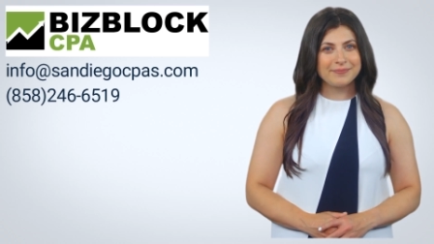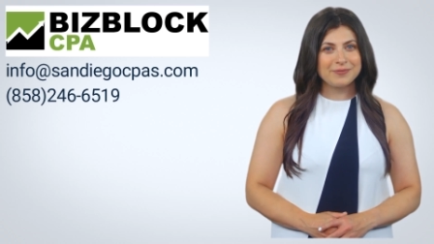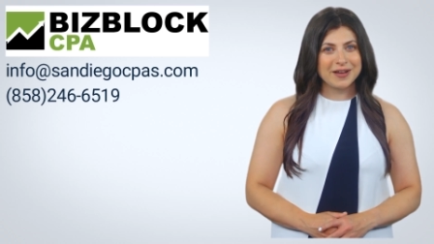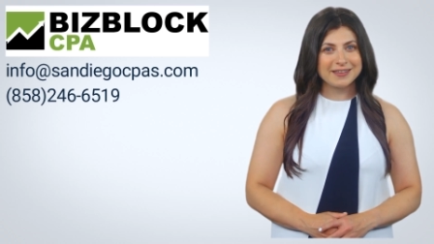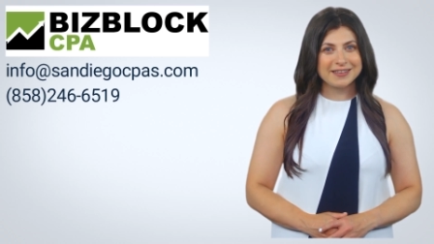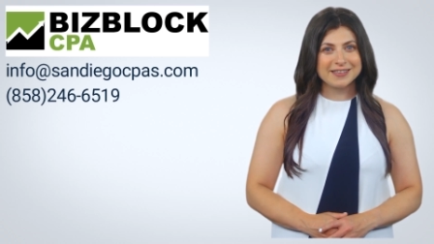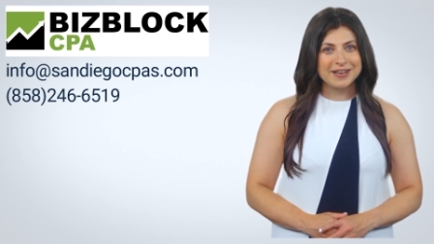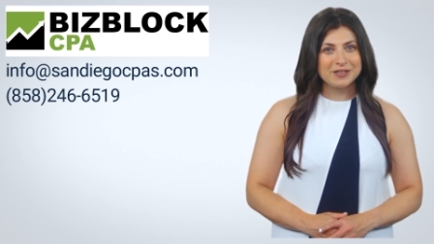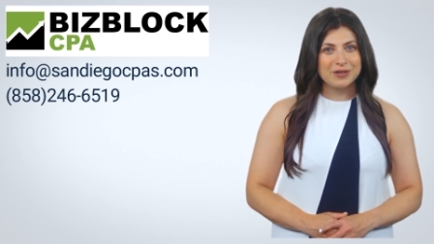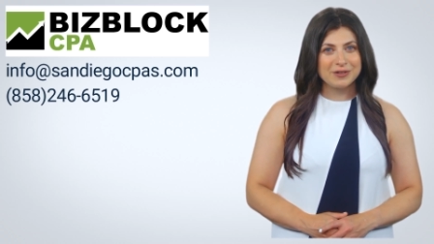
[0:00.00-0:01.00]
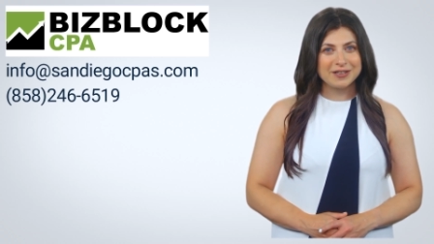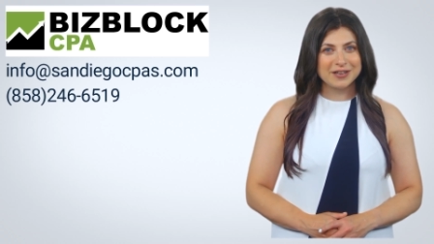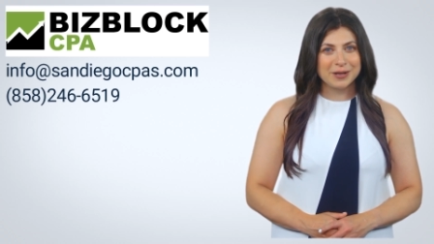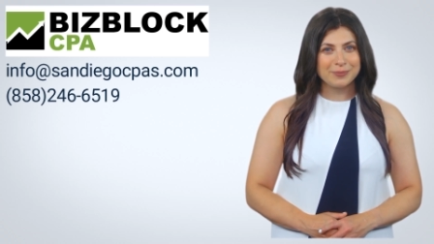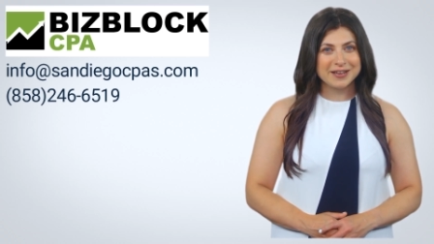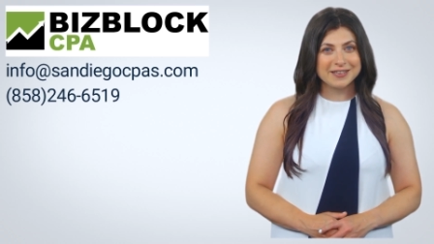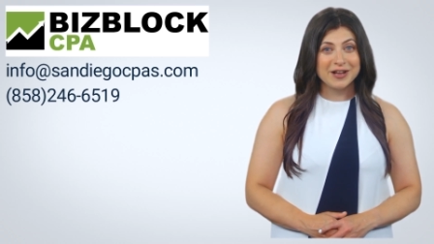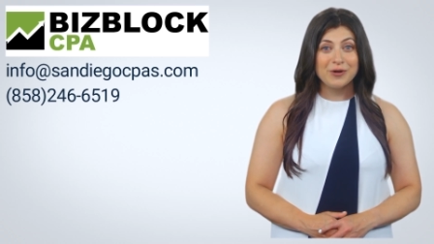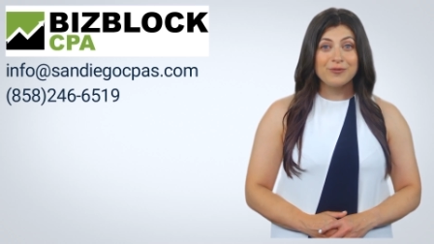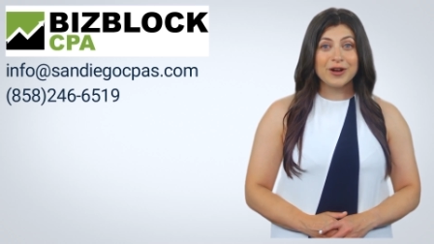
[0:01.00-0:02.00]
But it's essential to keep
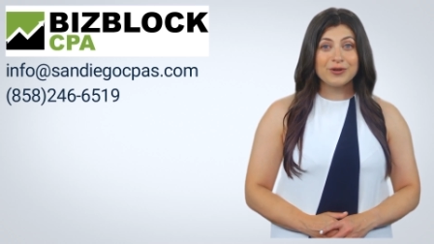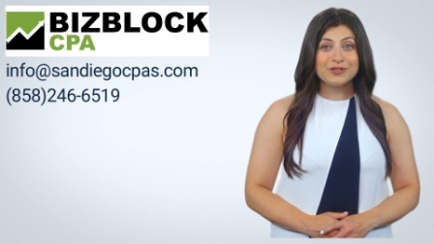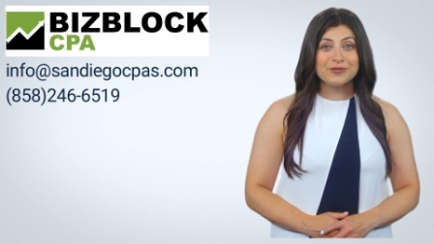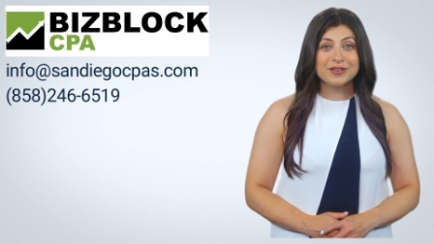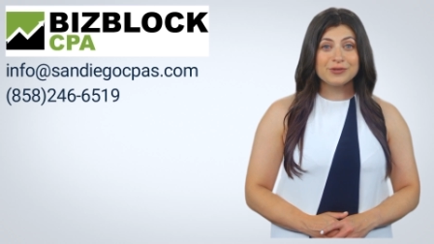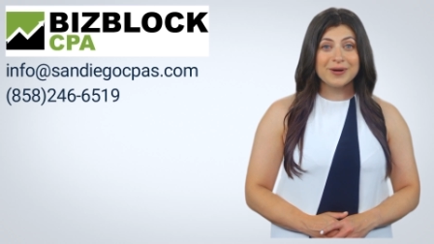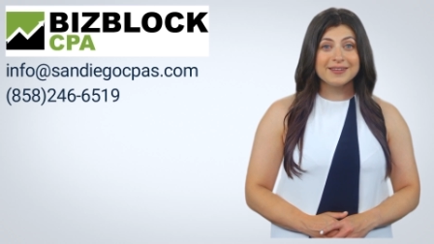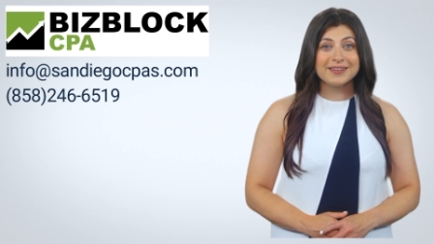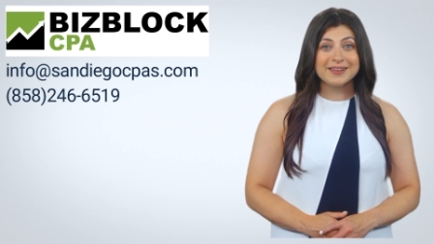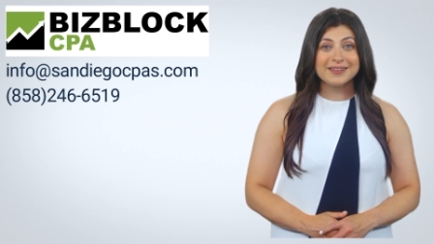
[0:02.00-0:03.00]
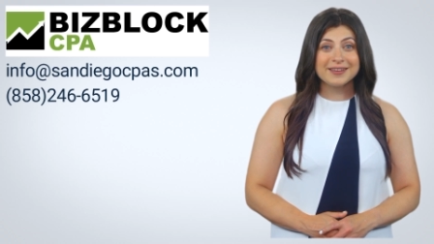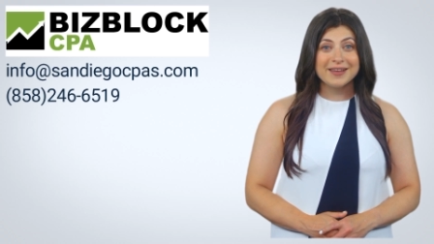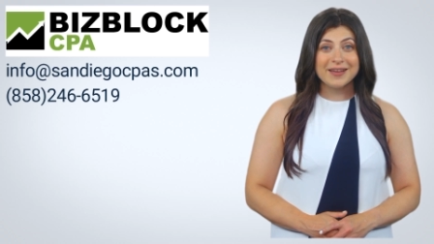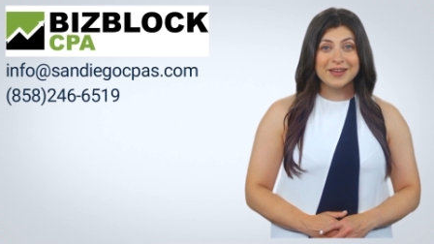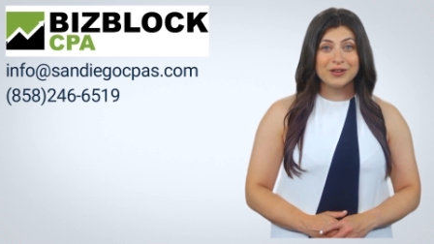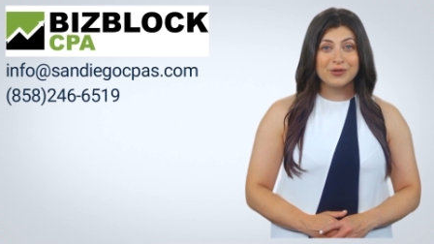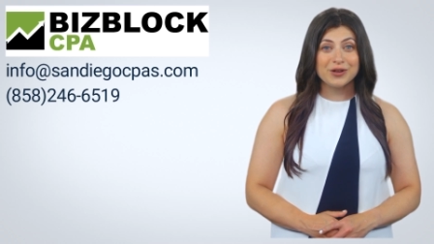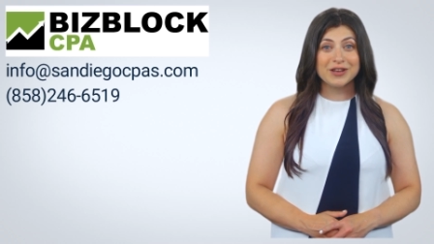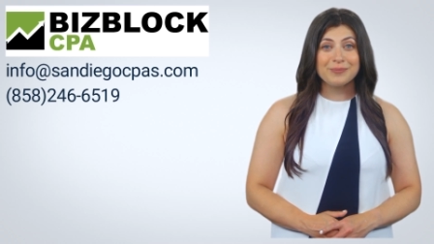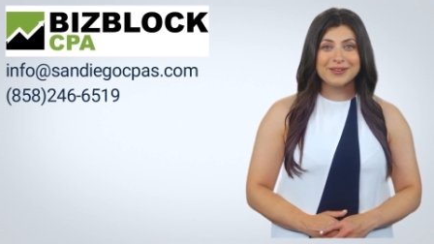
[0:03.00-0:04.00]
detailed records of expenses,
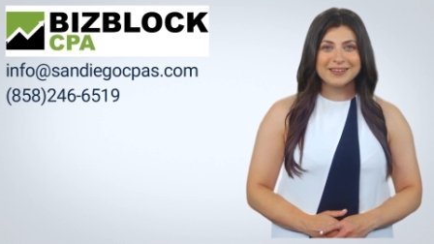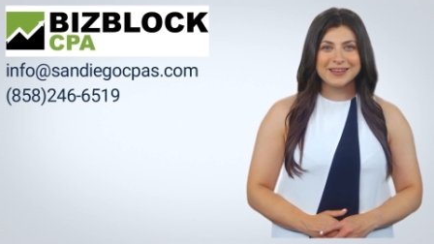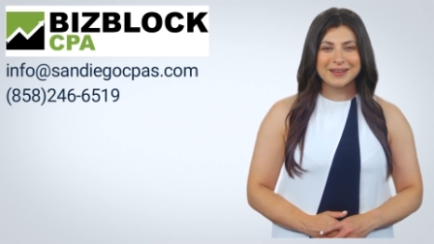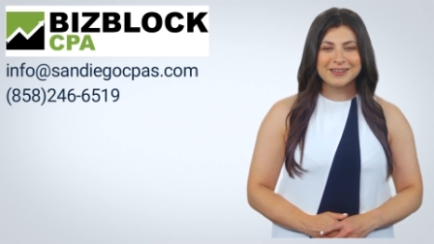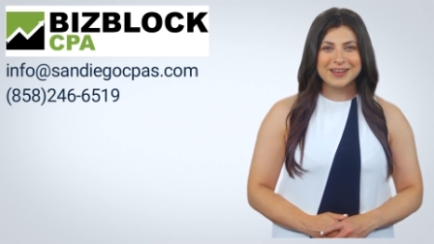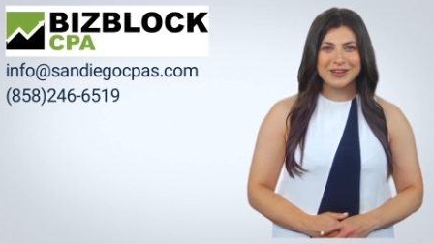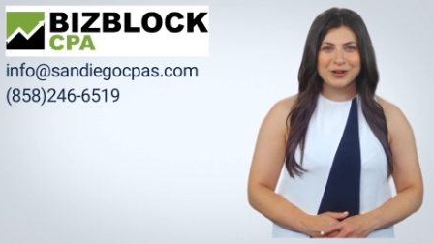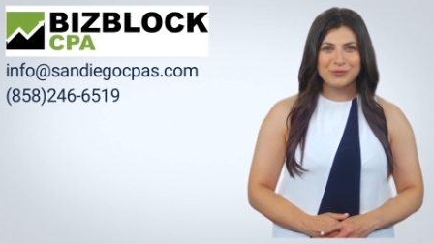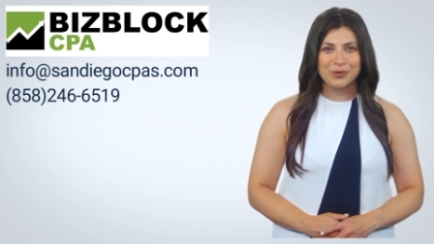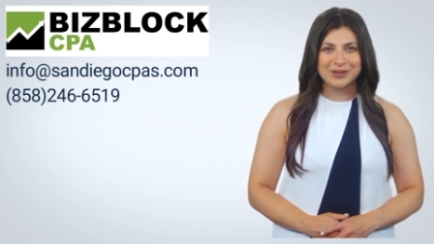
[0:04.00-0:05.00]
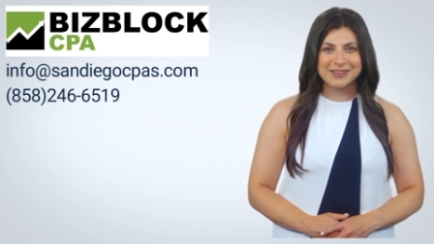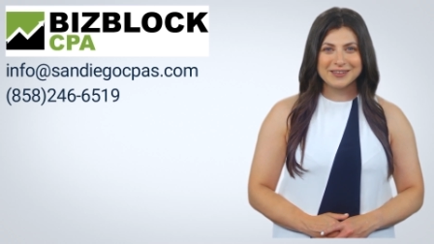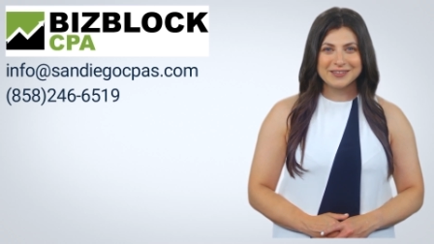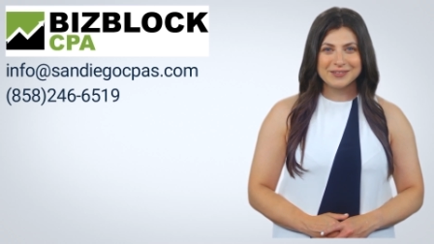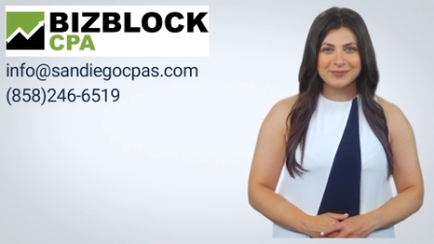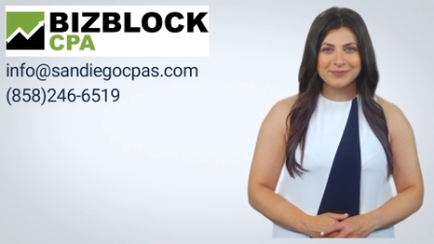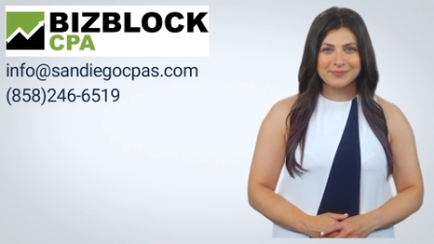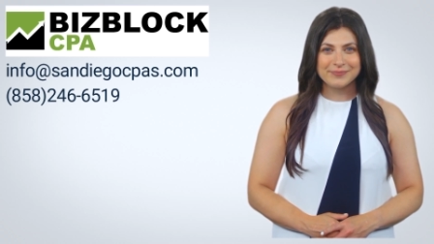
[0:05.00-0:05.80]
including receipts and invoices.